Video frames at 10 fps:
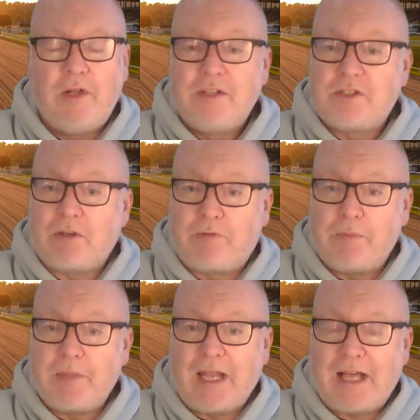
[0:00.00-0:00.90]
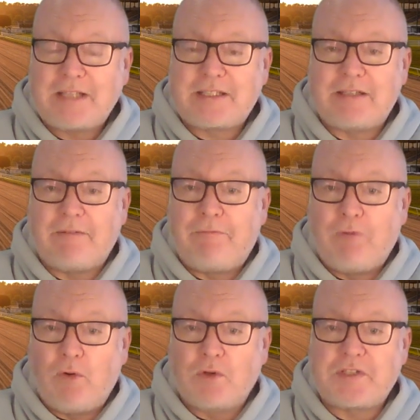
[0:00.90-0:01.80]
So from the last
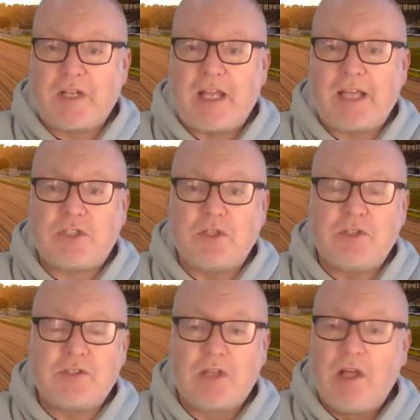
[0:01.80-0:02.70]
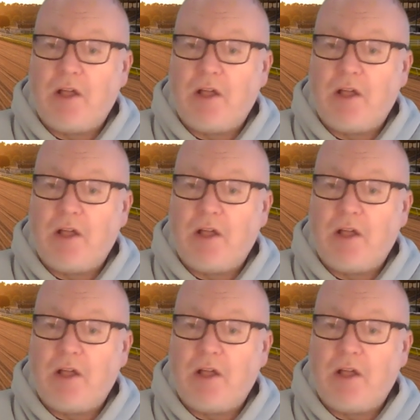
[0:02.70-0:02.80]
four selections,